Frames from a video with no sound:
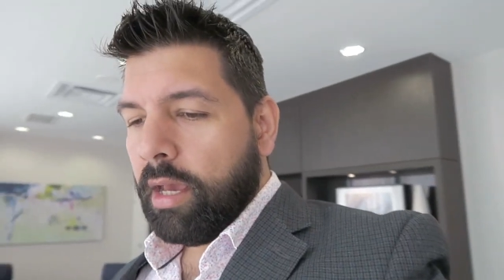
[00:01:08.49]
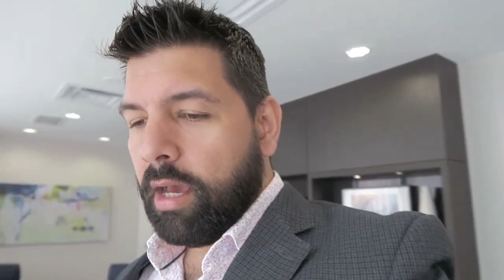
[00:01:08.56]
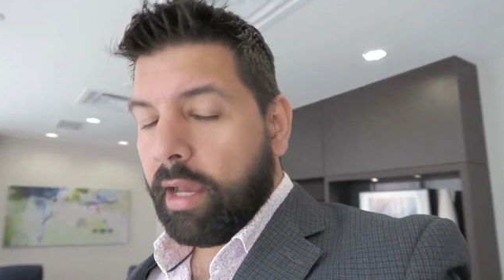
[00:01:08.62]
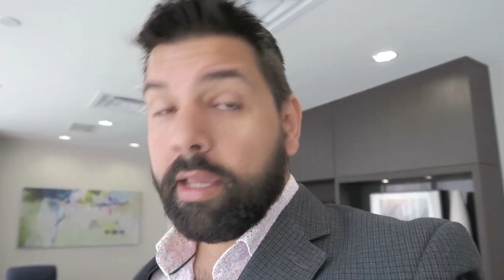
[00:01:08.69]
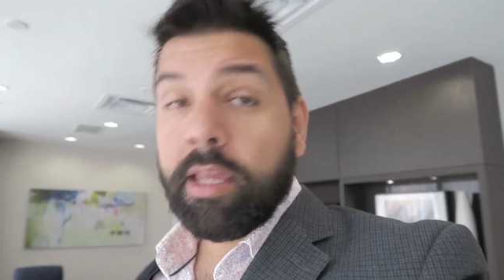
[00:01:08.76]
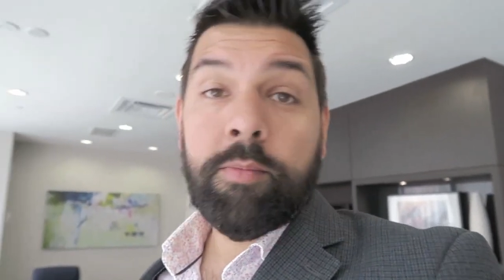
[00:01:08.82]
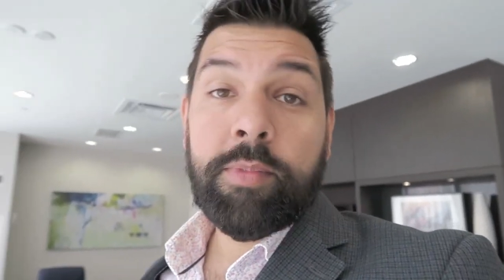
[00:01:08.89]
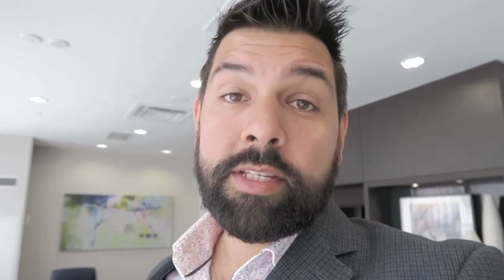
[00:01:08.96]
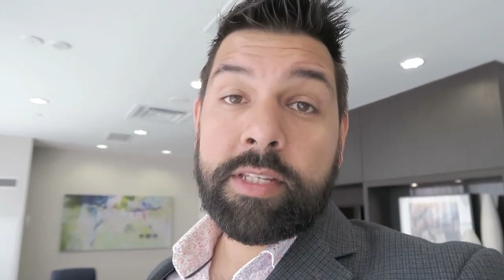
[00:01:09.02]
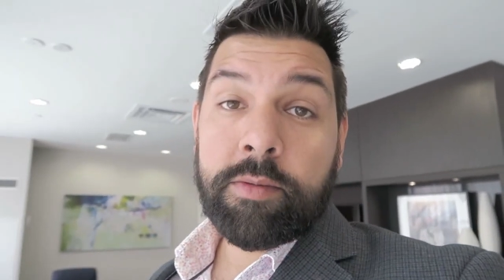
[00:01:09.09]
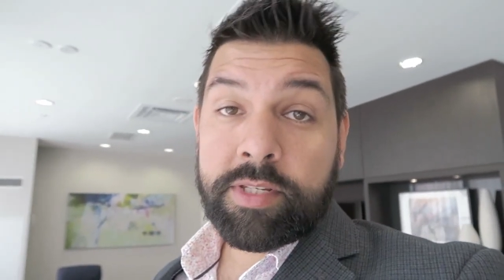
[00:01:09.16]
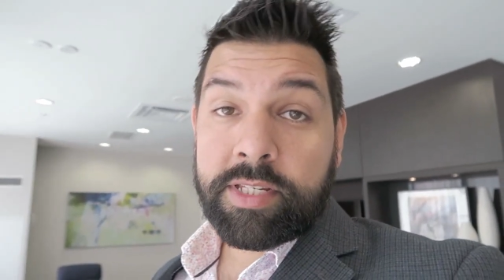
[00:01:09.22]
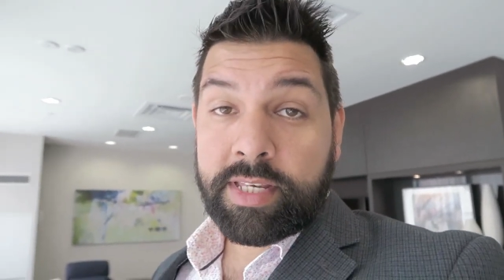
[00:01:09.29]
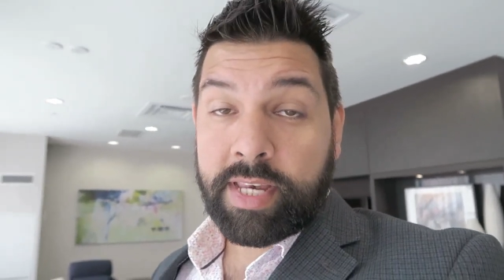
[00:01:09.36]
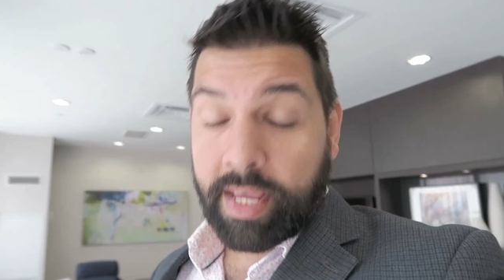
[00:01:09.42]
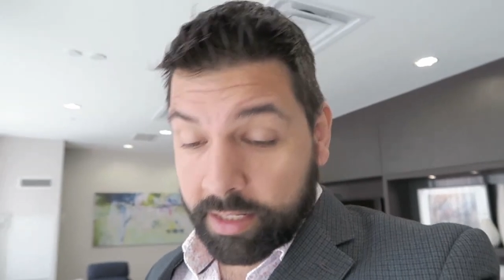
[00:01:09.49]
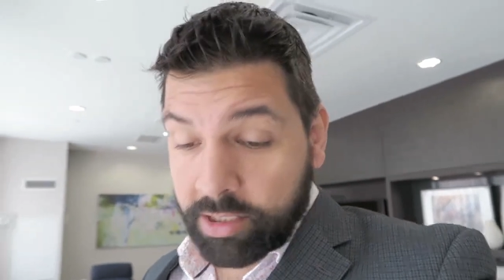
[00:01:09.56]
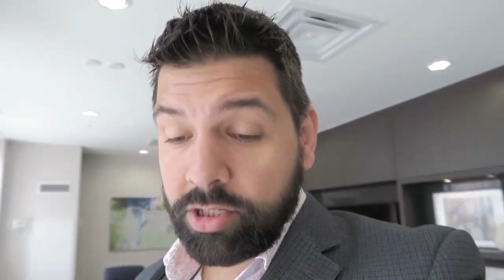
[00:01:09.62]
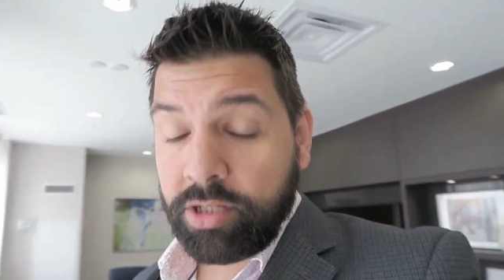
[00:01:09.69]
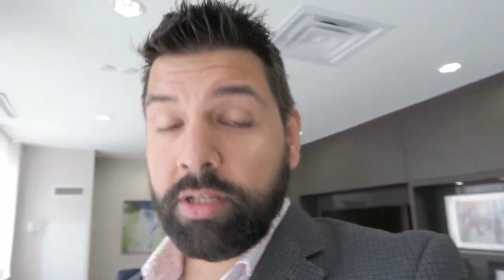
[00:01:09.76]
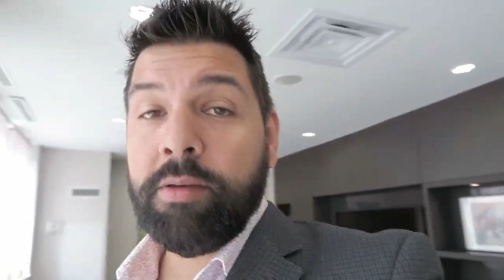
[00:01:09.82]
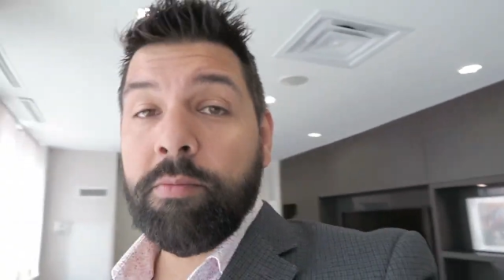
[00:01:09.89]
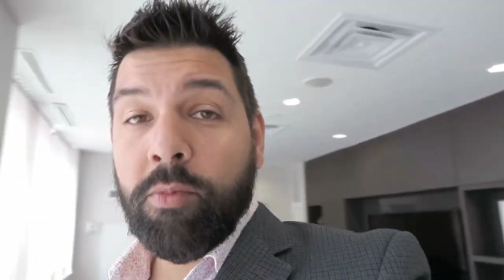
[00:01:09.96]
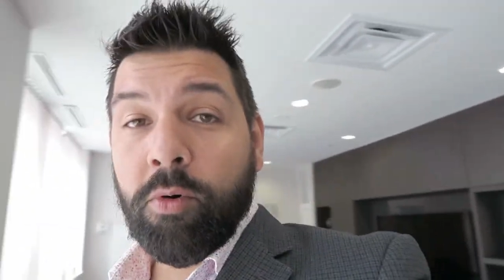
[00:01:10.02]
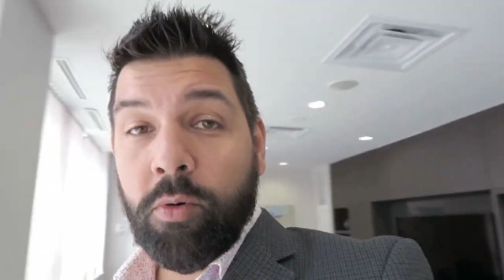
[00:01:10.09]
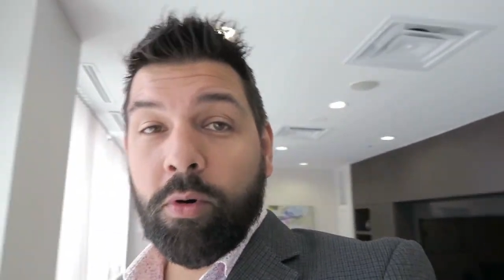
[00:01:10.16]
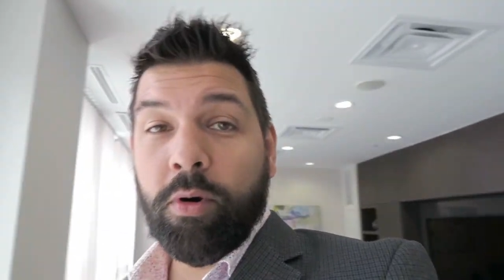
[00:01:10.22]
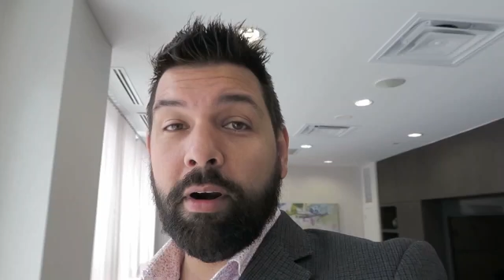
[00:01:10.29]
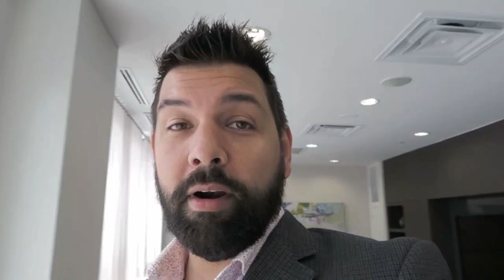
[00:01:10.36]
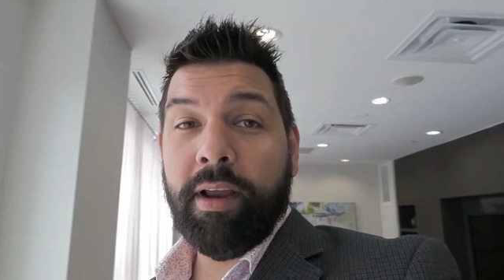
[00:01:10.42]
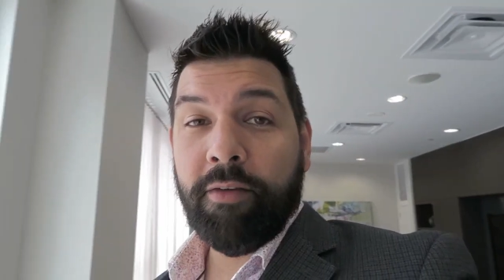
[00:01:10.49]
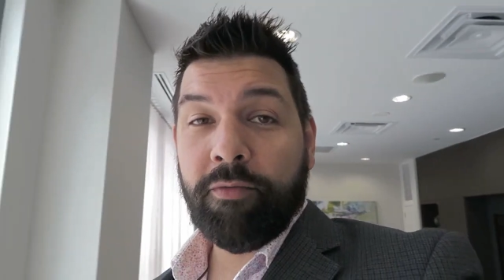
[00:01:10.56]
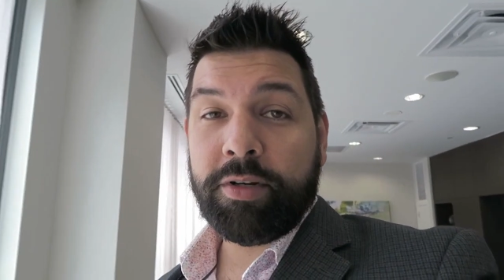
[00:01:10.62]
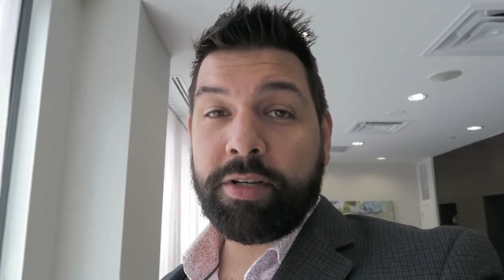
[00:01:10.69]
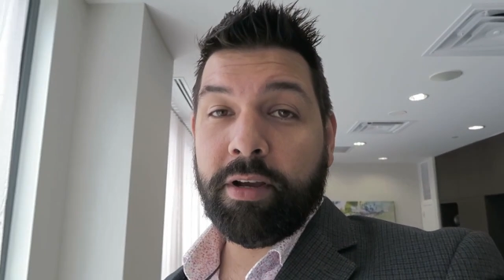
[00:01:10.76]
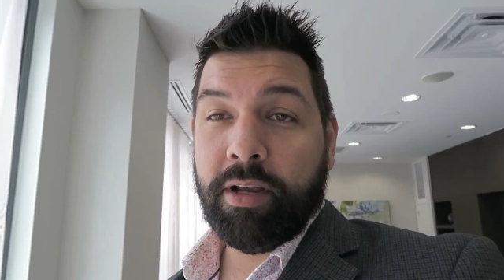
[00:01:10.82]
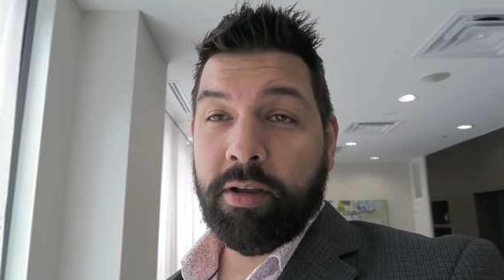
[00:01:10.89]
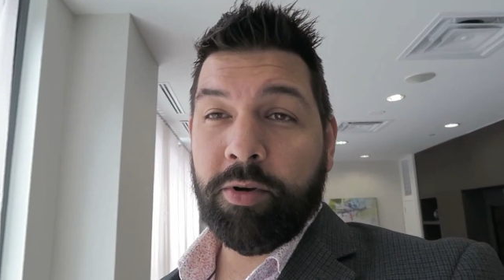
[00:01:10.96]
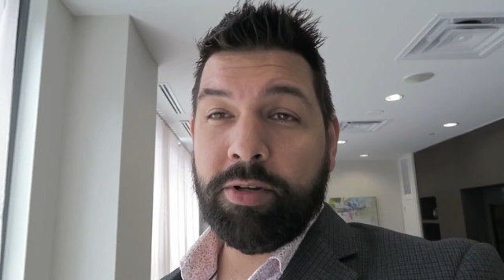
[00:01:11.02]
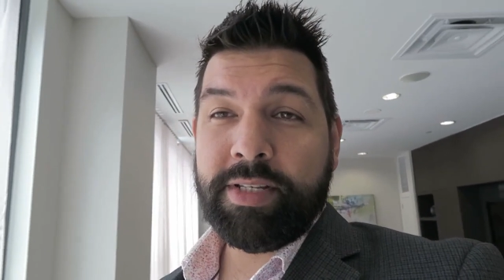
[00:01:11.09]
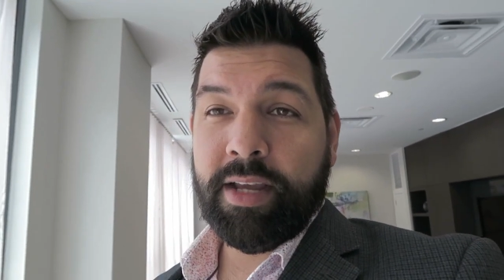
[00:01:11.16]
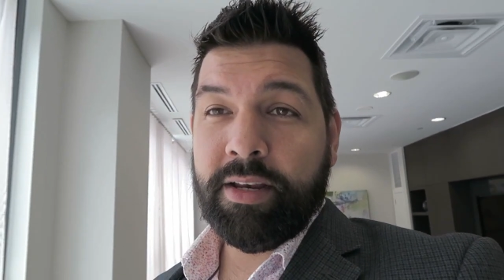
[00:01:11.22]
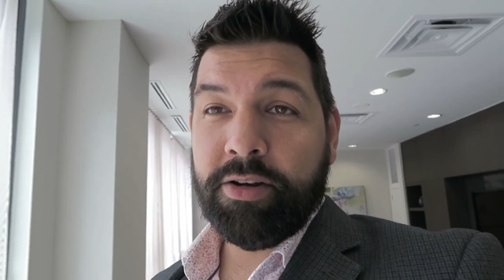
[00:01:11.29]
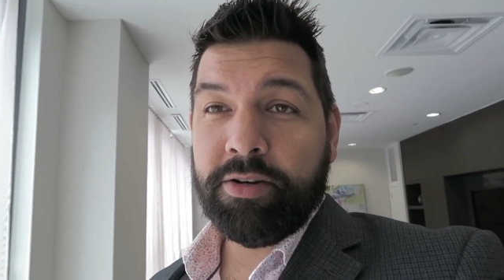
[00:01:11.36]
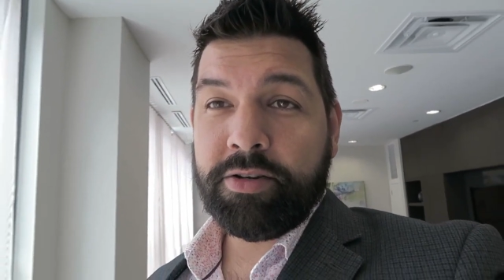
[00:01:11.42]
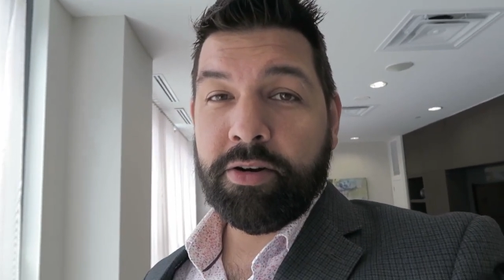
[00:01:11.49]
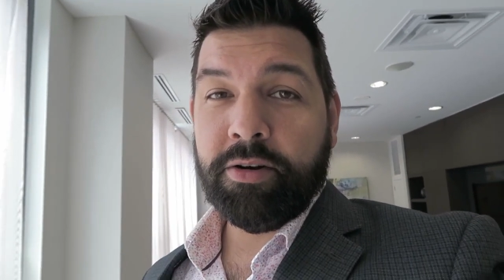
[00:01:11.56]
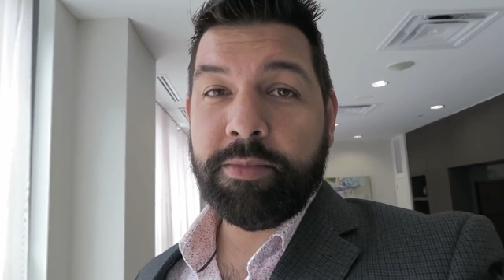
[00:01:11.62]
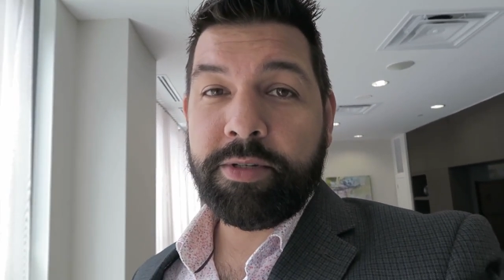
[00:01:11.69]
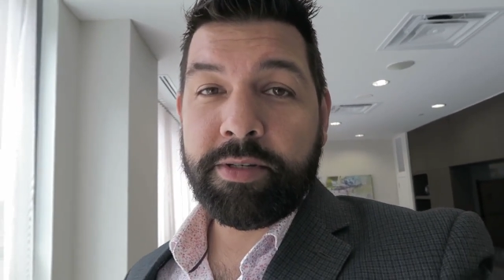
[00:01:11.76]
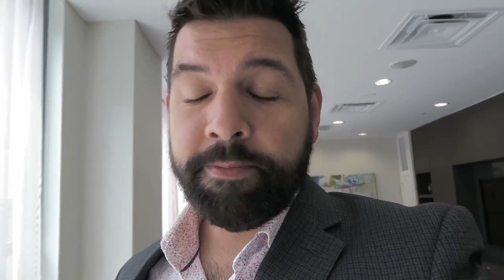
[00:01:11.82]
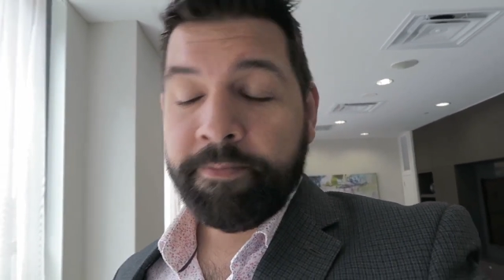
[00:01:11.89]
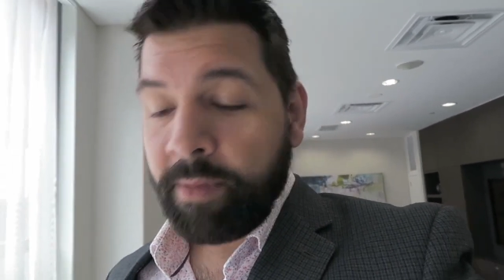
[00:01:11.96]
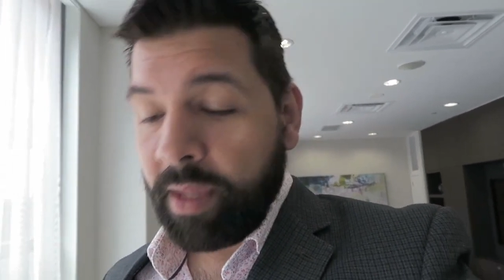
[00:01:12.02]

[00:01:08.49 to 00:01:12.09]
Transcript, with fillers: uh, can be substantially more if we're talking about 10 year terms.